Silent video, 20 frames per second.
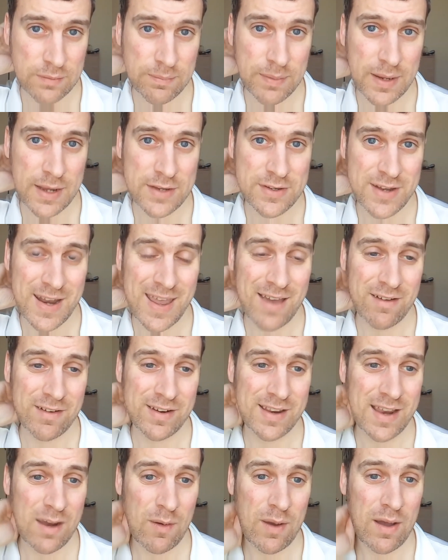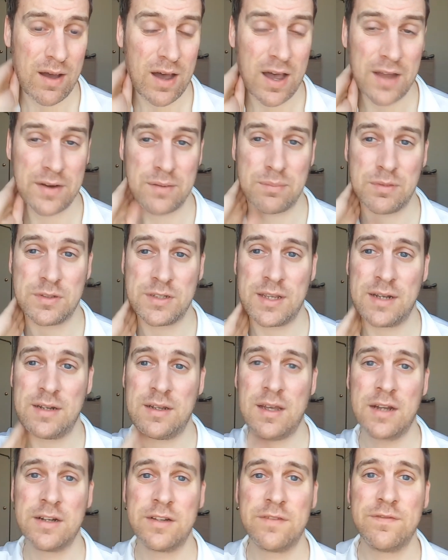players are now going to go out 100%,
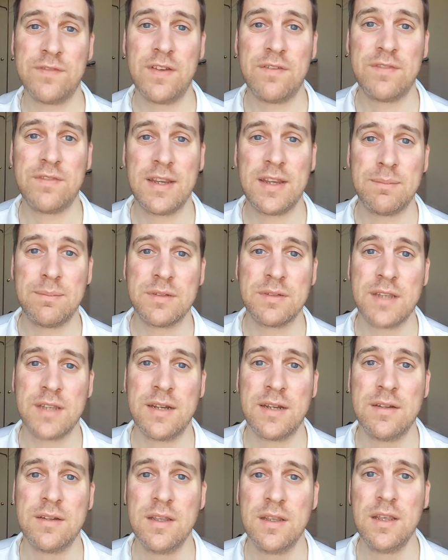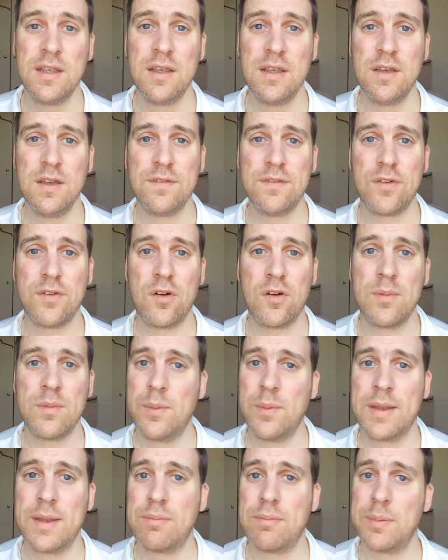115% for them, and
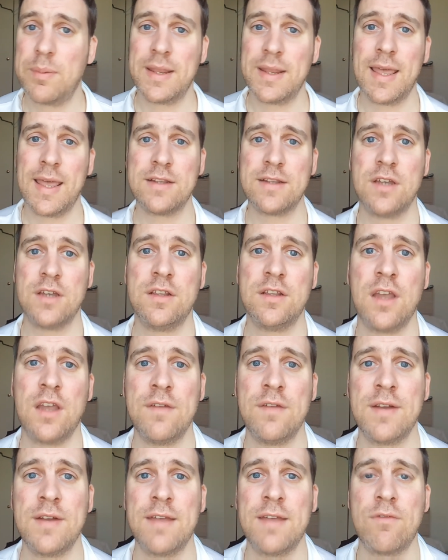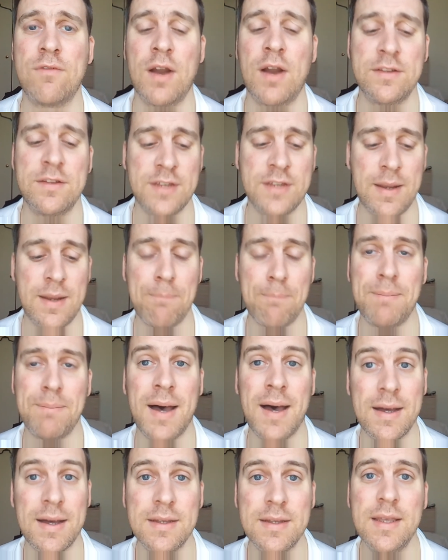we're probably going to get turned over left, right, and centre.
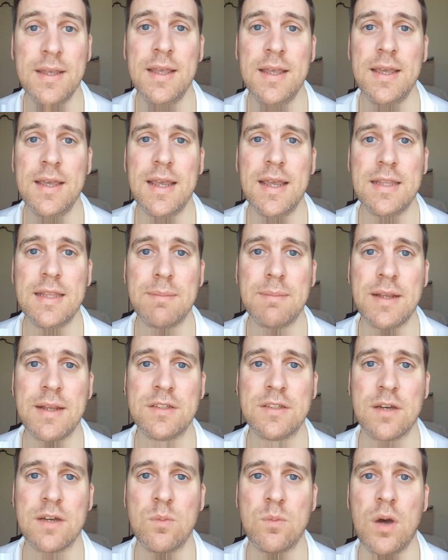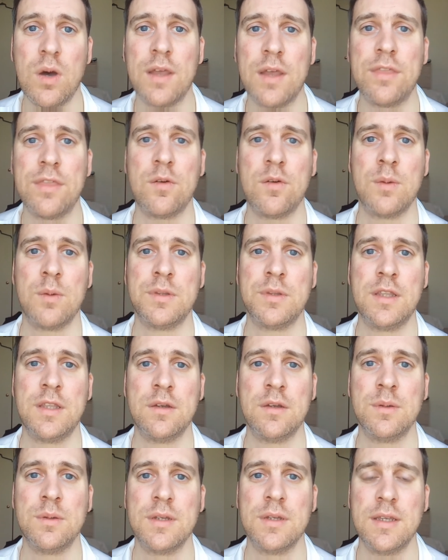But in the meantime, what I thought I would
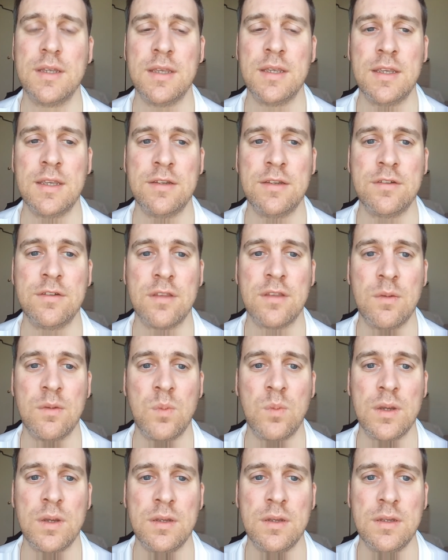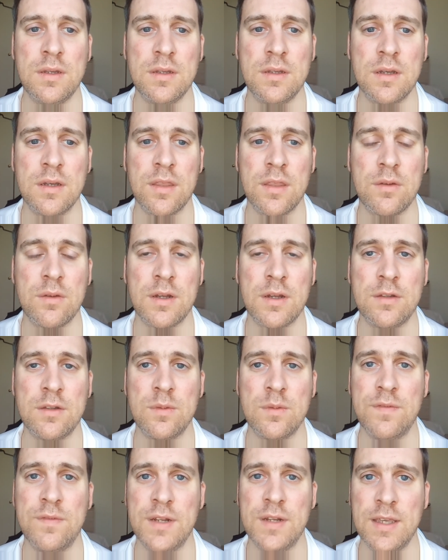do is that I thought I'd do
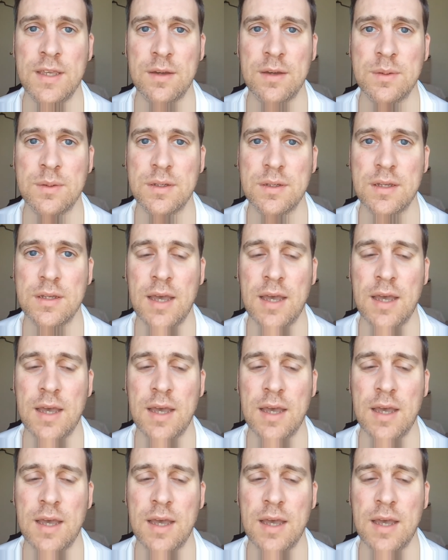a video